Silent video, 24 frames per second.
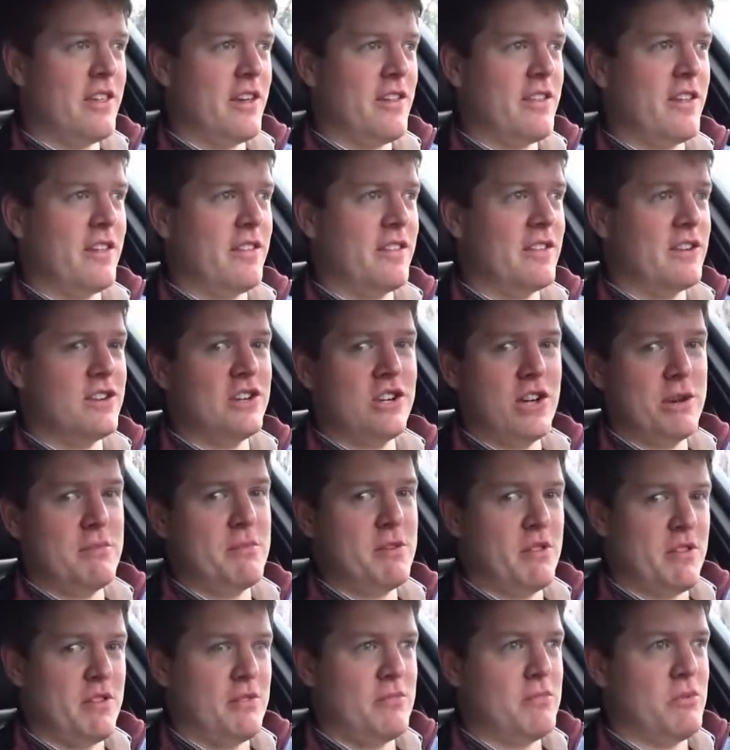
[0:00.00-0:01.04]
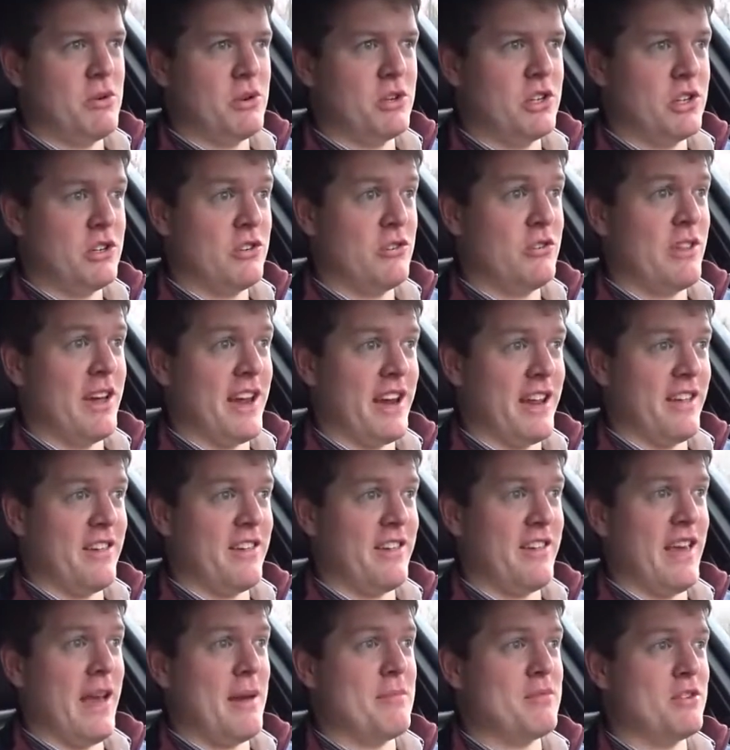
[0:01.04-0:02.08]
I think the Germans and Porsche do that
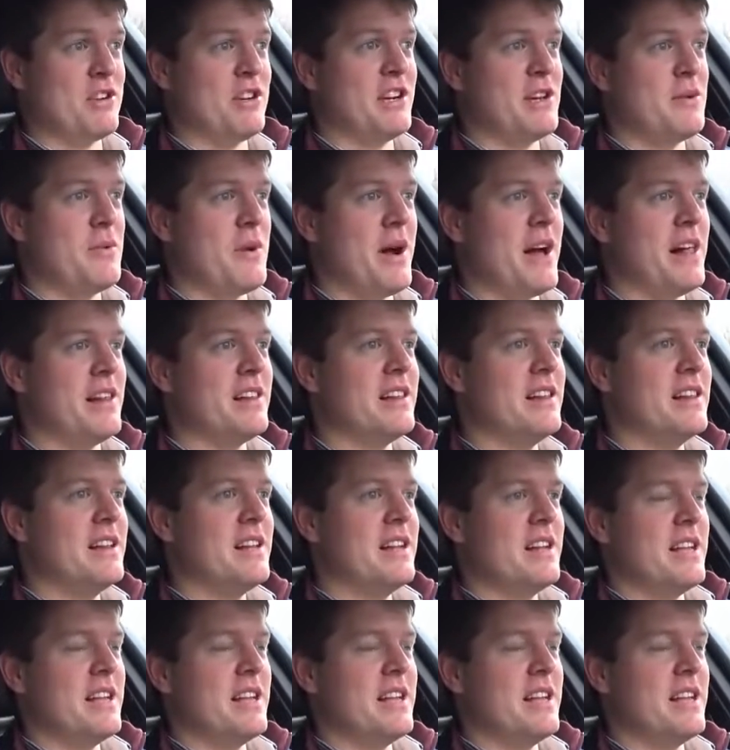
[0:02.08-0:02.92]
exceptionally well,